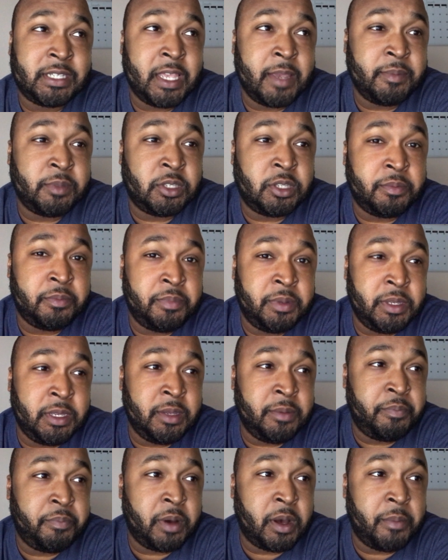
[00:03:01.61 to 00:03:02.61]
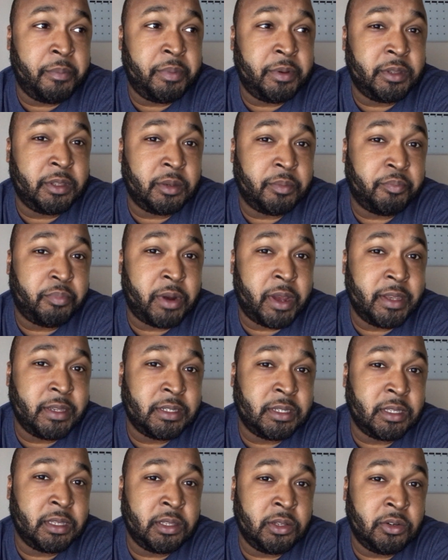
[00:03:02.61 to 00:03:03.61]
seems to be pumping the
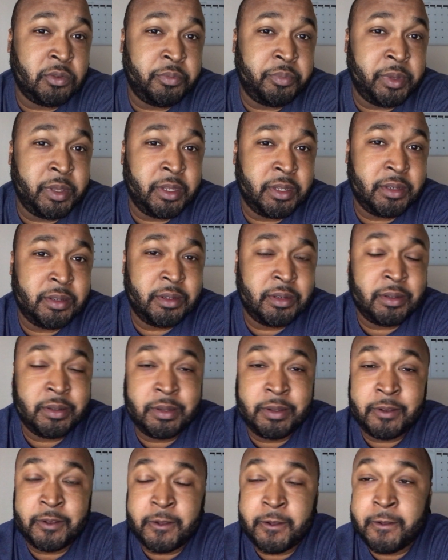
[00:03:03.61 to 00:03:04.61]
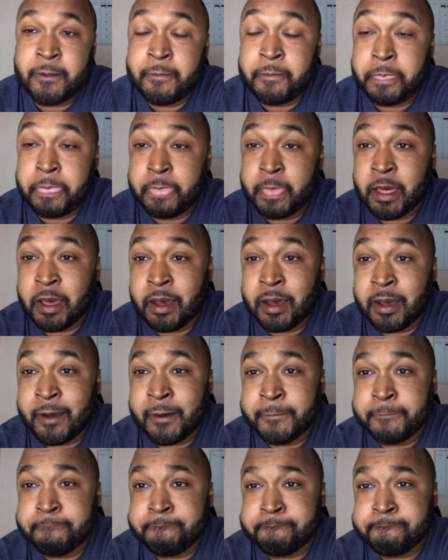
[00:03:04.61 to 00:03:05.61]
price a little bit.
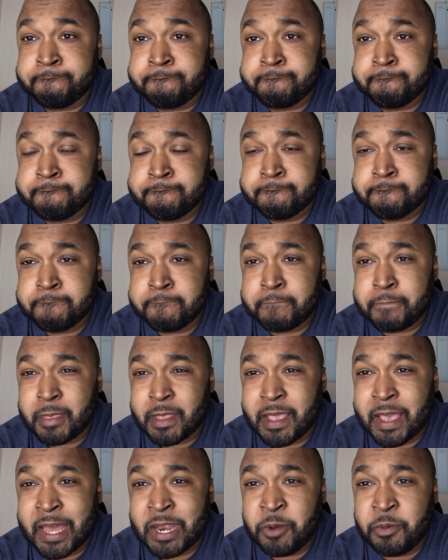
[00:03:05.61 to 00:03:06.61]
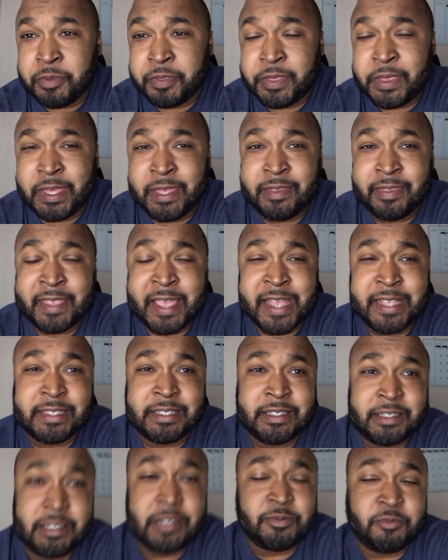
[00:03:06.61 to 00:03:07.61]
I don't think
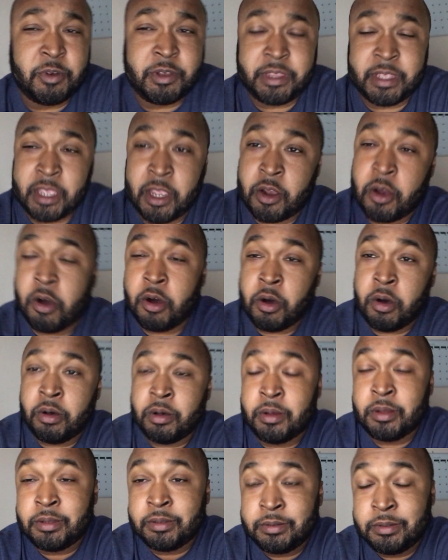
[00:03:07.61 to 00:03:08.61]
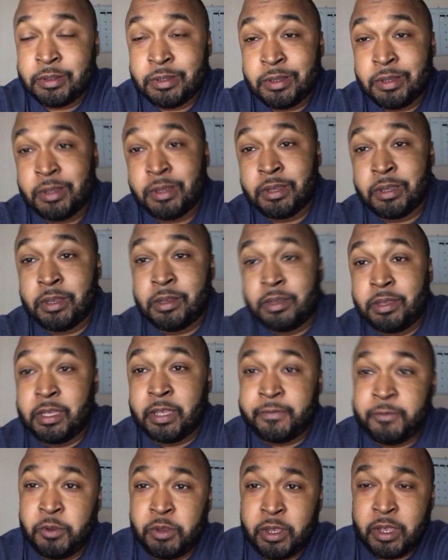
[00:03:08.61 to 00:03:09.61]
that's what they call...
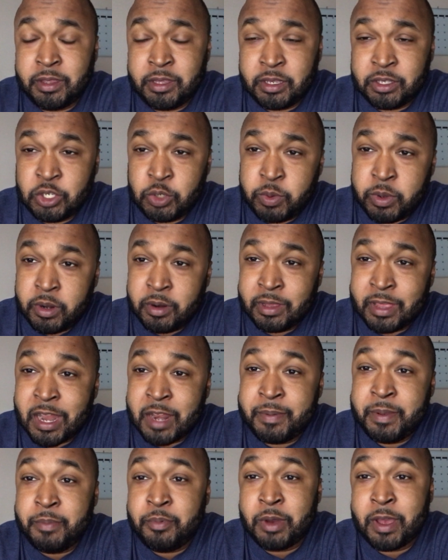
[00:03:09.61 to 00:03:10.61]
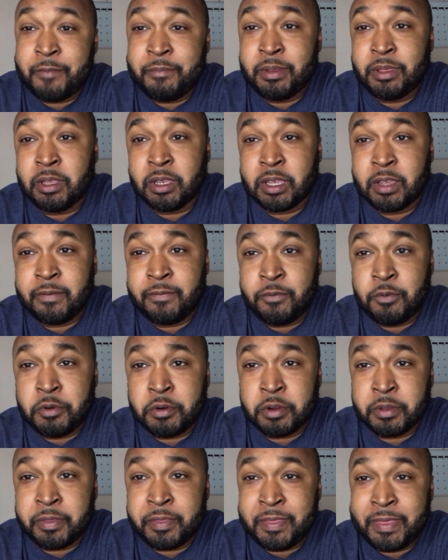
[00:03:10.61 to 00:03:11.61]
If you look at their Twitter, a lot of people have been looking
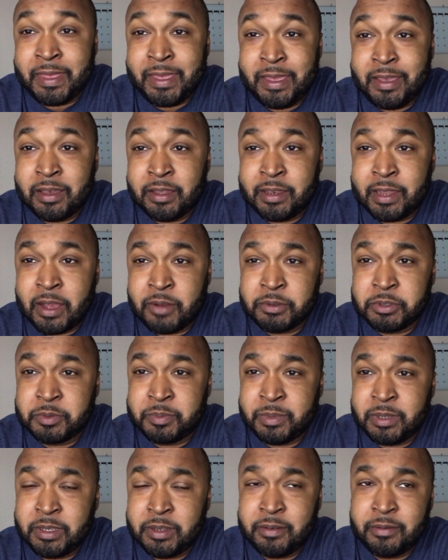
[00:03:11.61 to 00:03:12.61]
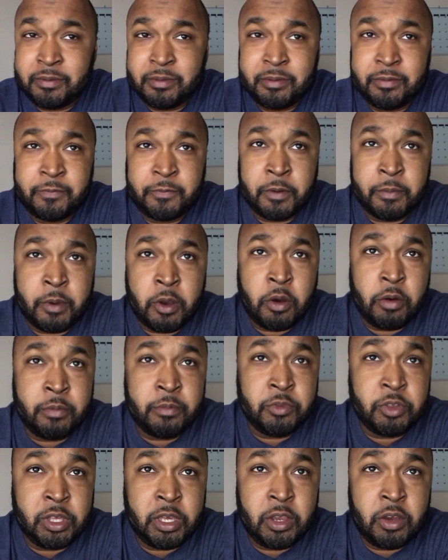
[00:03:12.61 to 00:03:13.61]
for the announcement from
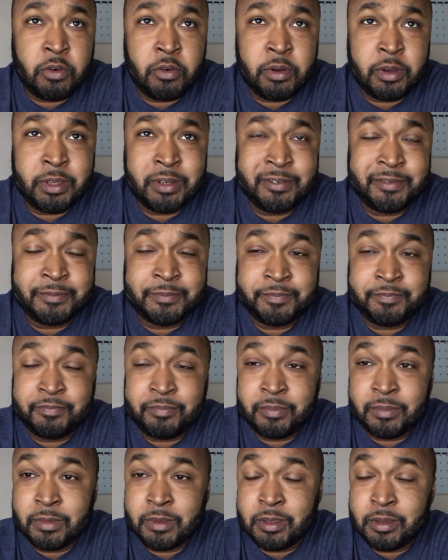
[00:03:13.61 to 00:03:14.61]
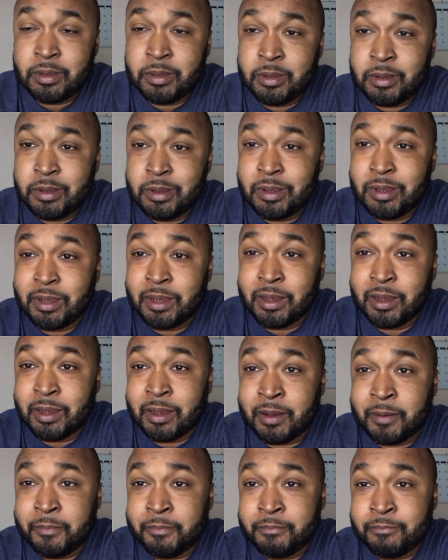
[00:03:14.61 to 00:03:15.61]
OMG Coin.
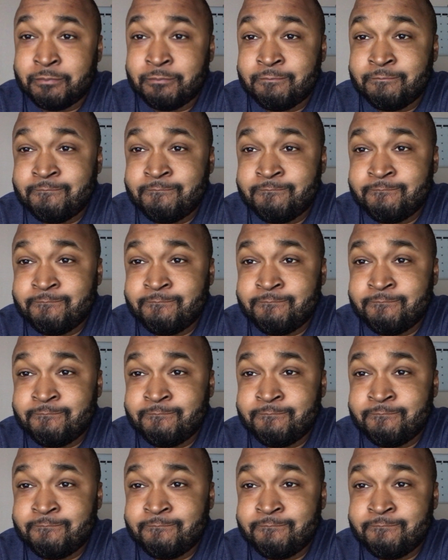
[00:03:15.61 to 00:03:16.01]
Some